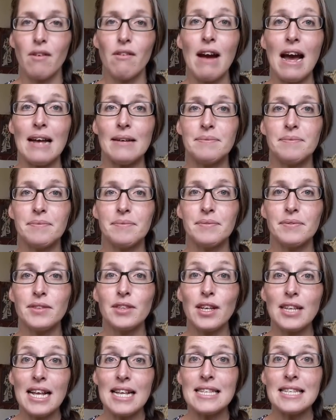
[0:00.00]
Right,
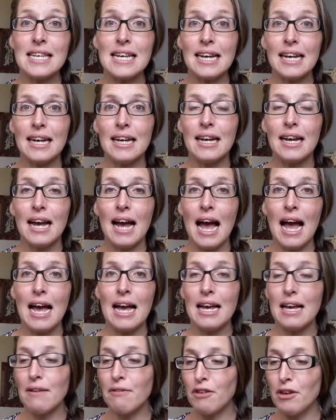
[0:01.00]
so that's it.
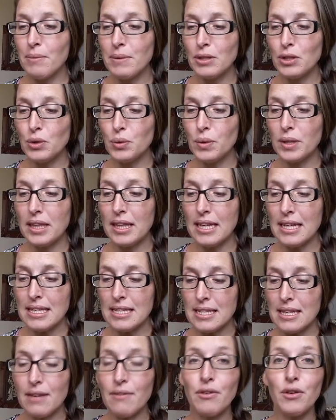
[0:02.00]
If you enjoyed
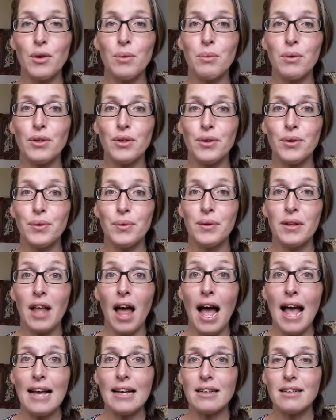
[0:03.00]
this, if you want to
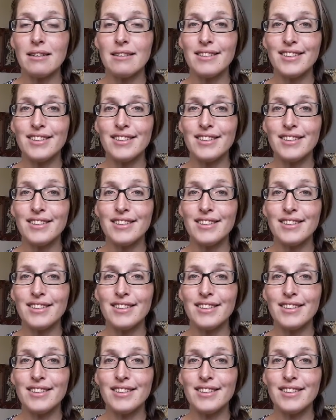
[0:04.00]
like,